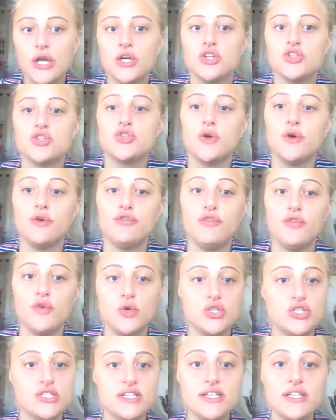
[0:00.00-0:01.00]
So
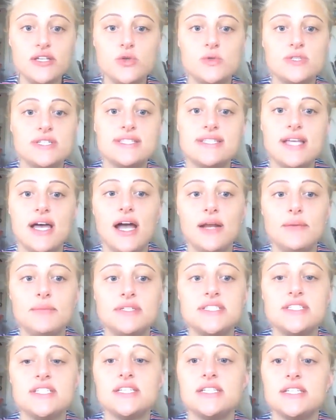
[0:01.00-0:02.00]
firstly, your
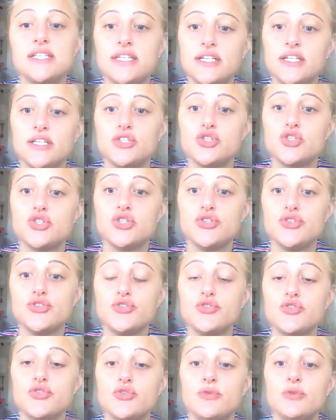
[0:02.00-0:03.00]
assignment needs
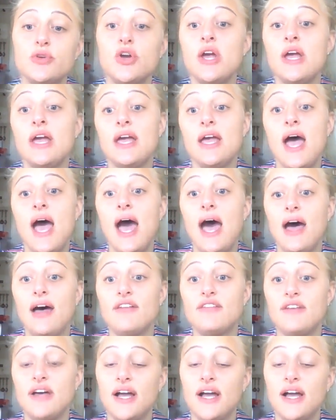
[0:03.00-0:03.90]
to have a